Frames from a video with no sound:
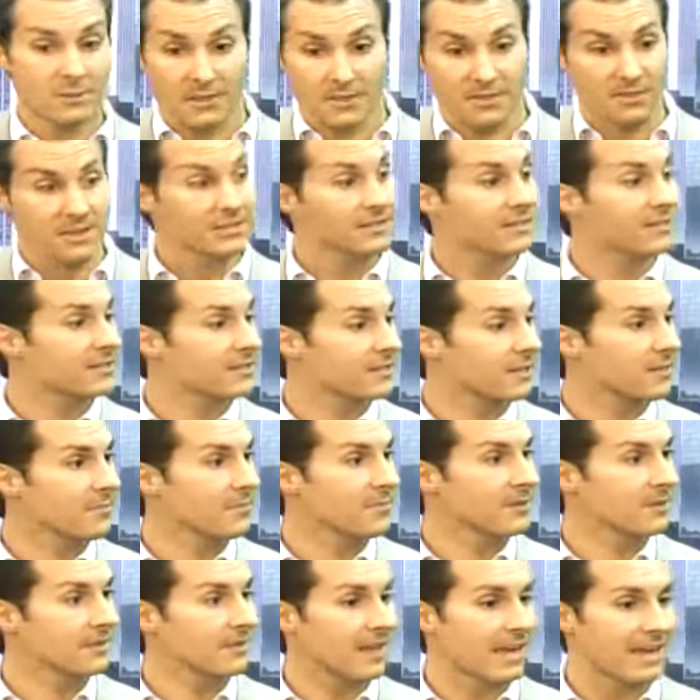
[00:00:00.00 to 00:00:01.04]
but this is
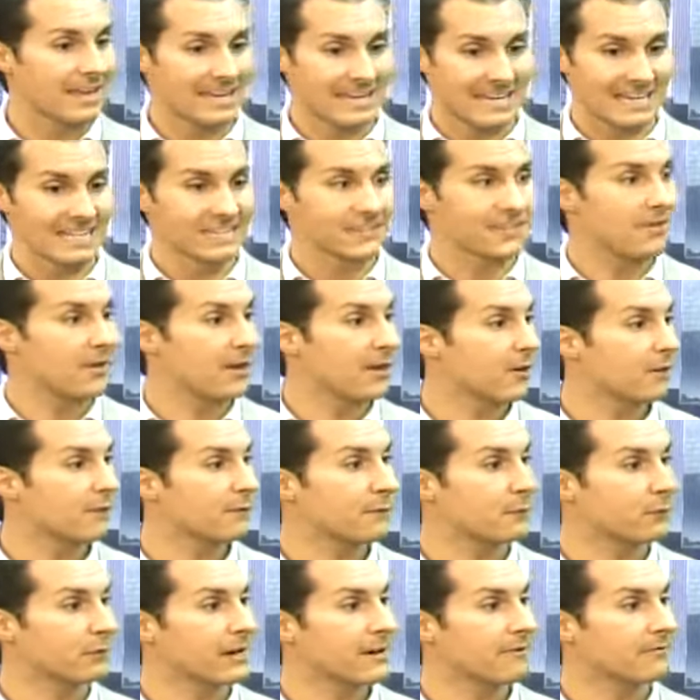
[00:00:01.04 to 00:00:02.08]
something that is there
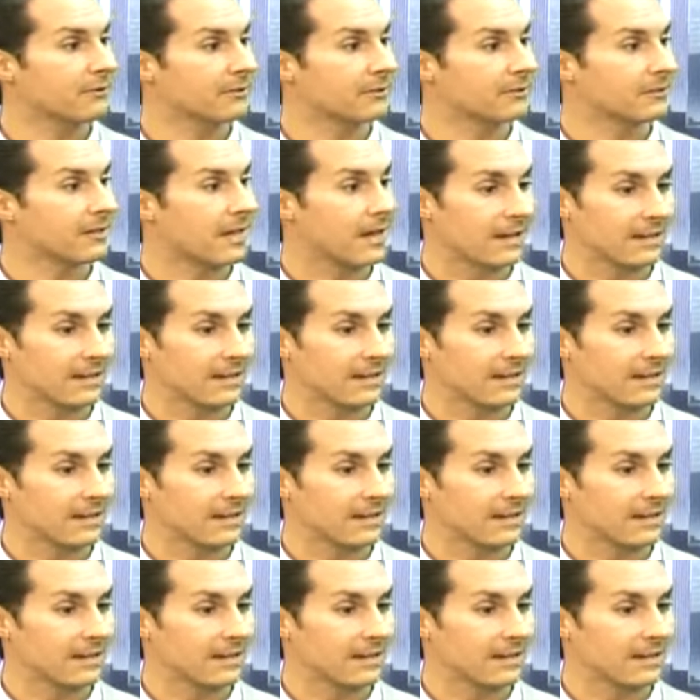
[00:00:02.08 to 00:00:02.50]
forever.